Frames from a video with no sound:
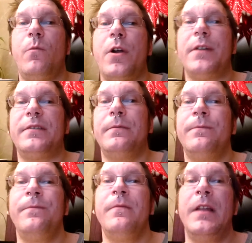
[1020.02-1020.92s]
watt
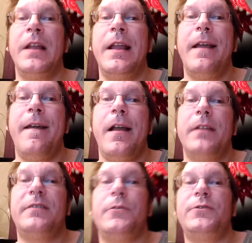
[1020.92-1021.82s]

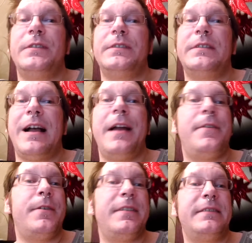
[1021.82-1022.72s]
solutions,
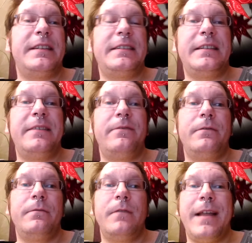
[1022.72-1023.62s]
either the
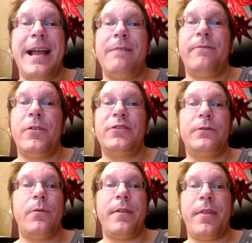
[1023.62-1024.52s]
16 amp
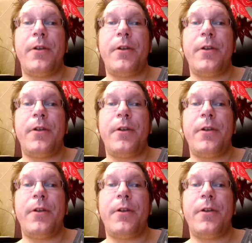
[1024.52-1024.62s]
version or the